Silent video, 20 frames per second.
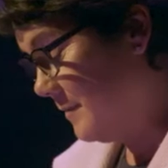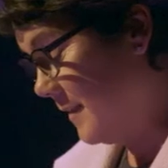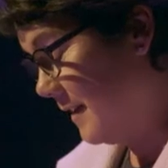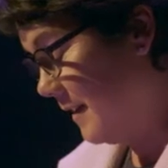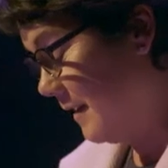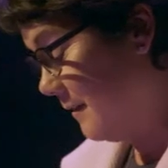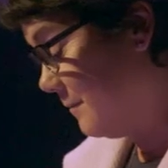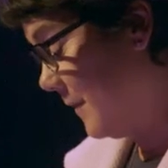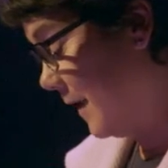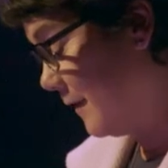
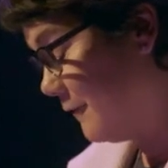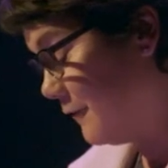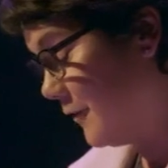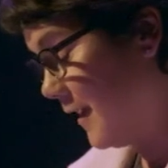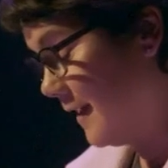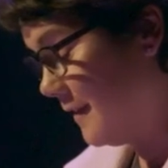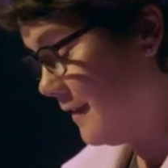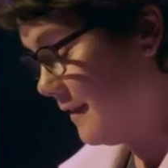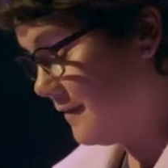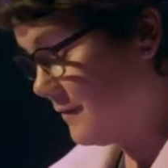my
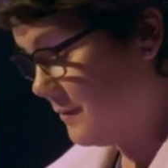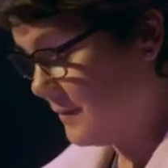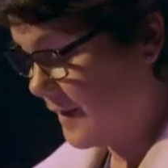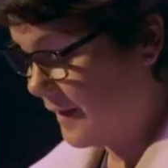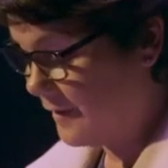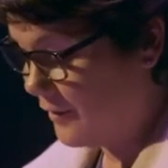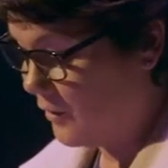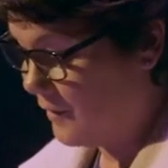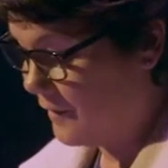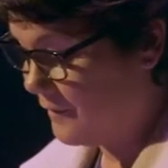friends. They'd
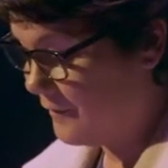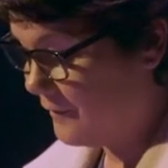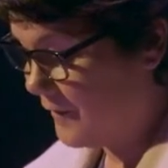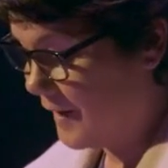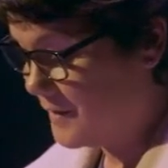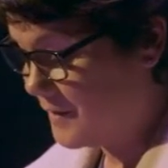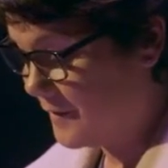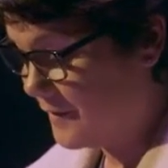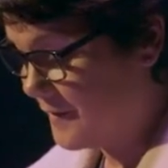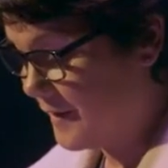always
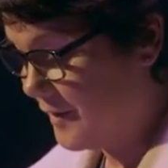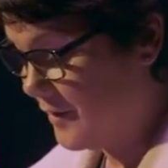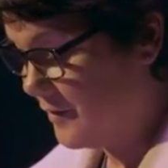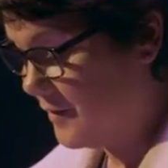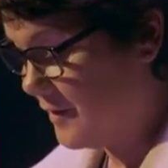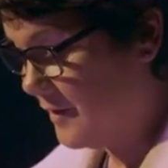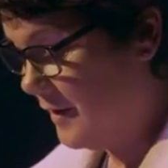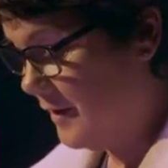invite us dinner.